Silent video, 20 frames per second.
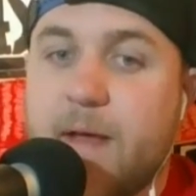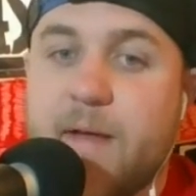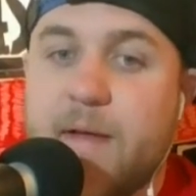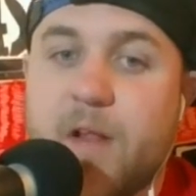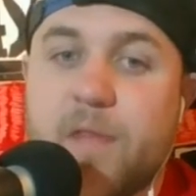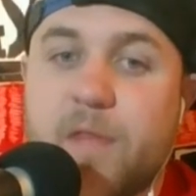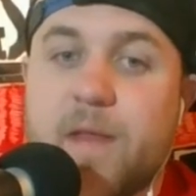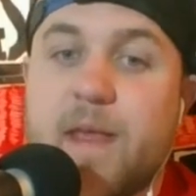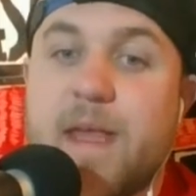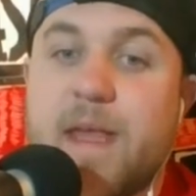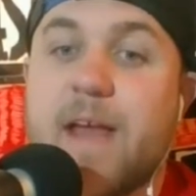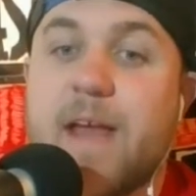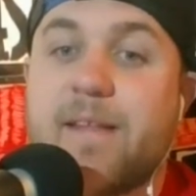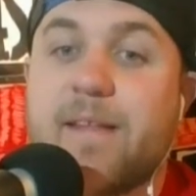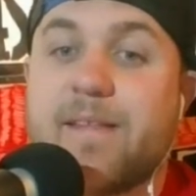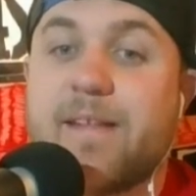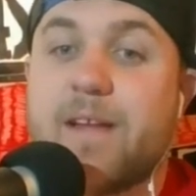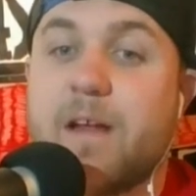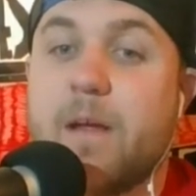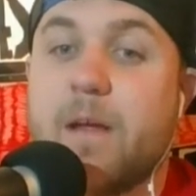I don't think he has
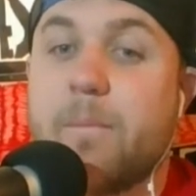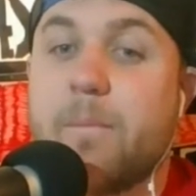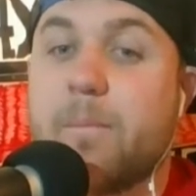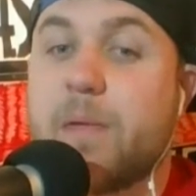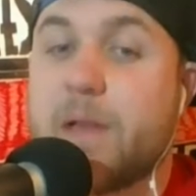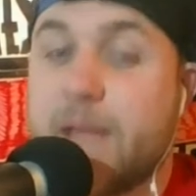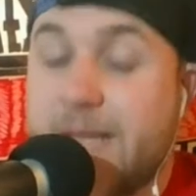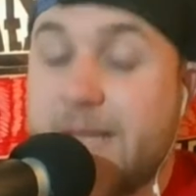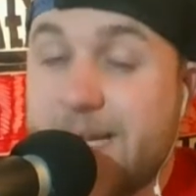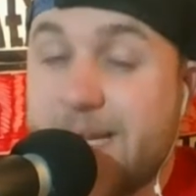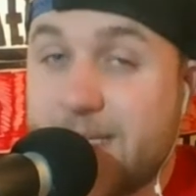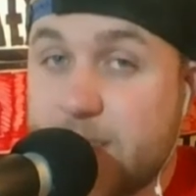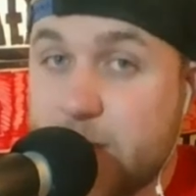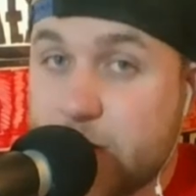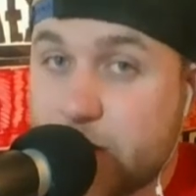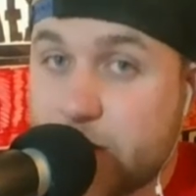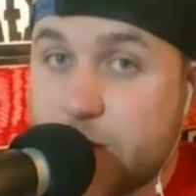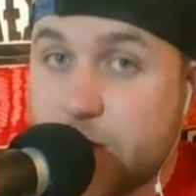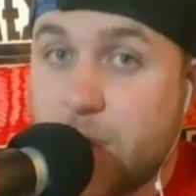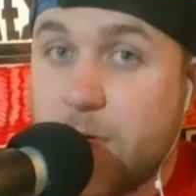complete
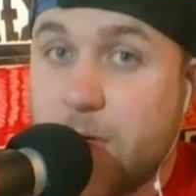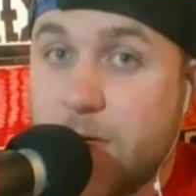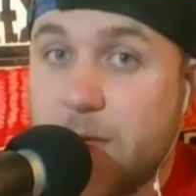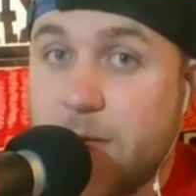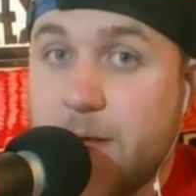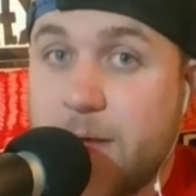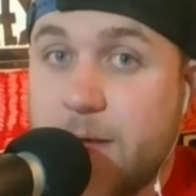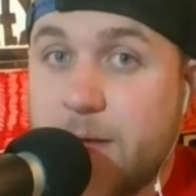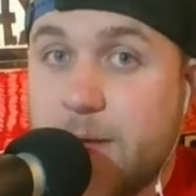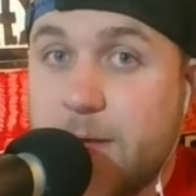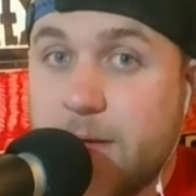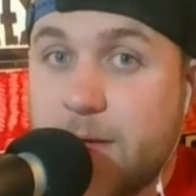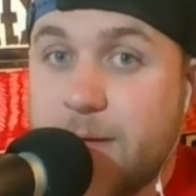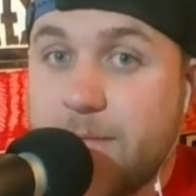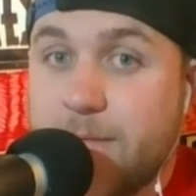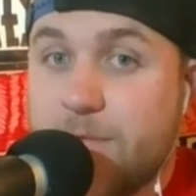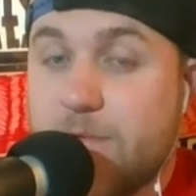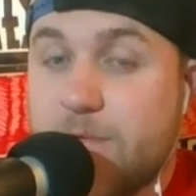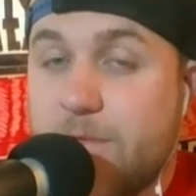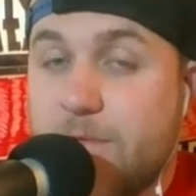control of
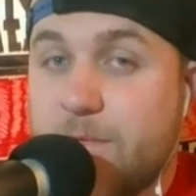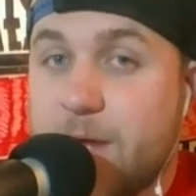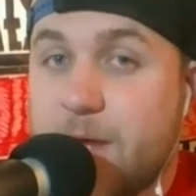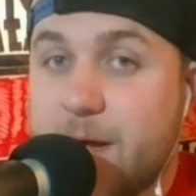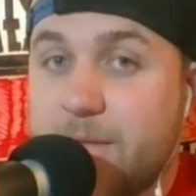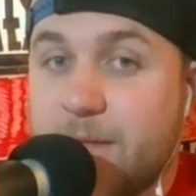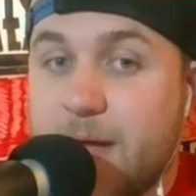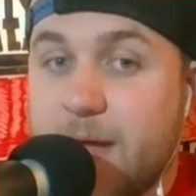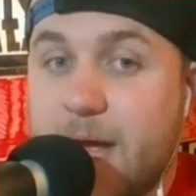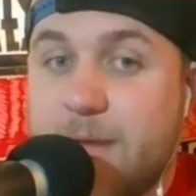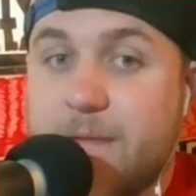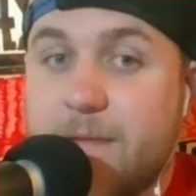205 Live.